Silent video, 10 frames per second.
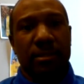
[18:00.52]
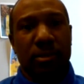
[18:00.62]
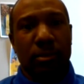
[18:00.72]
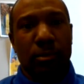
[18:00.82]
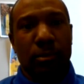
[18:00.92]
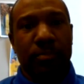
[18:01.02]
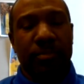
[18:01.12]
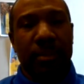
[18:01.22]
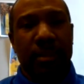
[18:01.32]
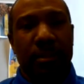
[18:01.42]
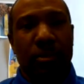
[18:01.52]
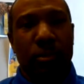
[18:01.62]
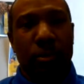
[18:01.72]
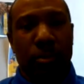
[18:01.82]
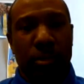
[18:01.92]
into
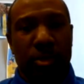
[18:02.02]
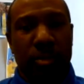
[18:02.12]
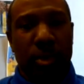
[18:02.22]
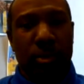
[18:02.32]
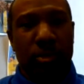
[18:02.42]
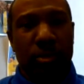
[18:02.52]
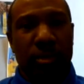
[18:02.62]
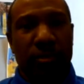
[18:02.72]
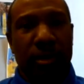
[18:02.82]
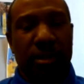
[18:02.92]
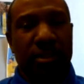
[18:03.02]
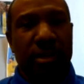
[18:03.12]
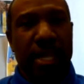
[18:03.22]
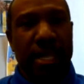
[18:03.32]
doing what we're supposed to as far as our